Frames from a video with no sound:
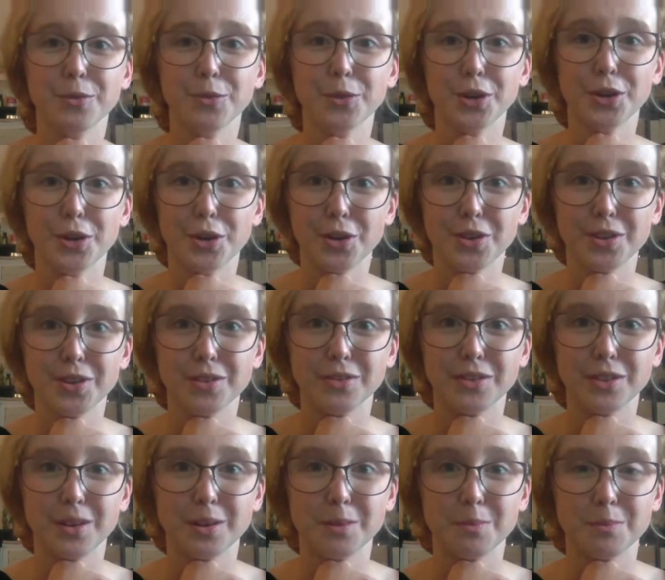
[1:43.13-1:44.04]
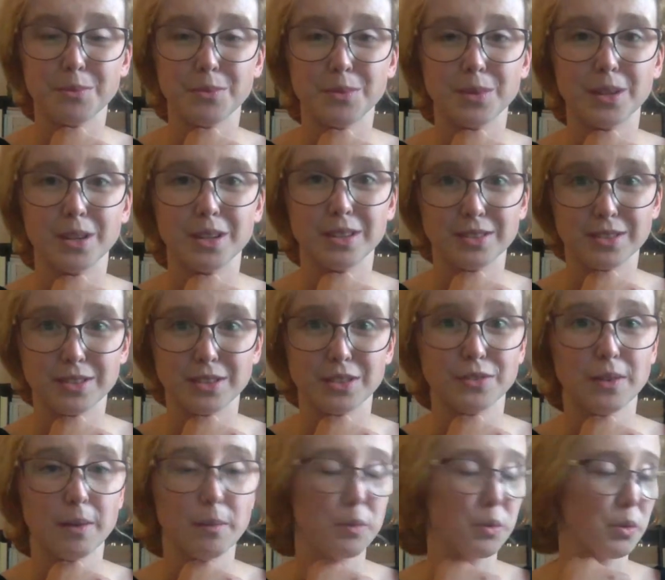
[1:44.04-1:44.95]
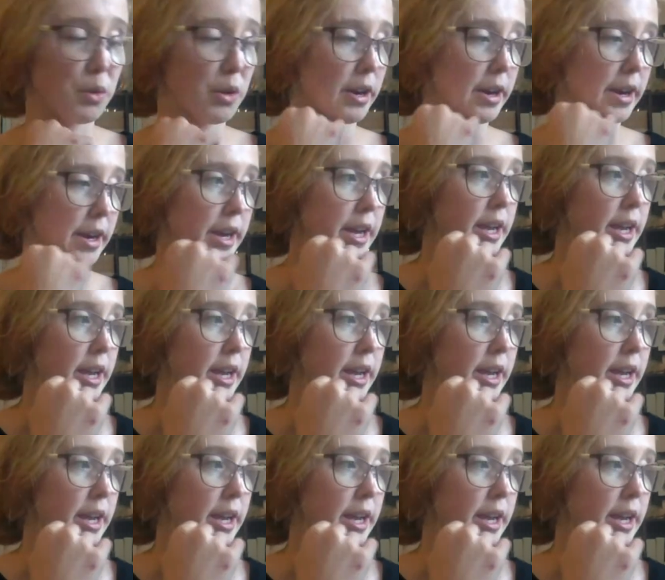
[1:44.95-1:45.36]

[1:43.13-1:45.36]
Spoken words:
read all of them since February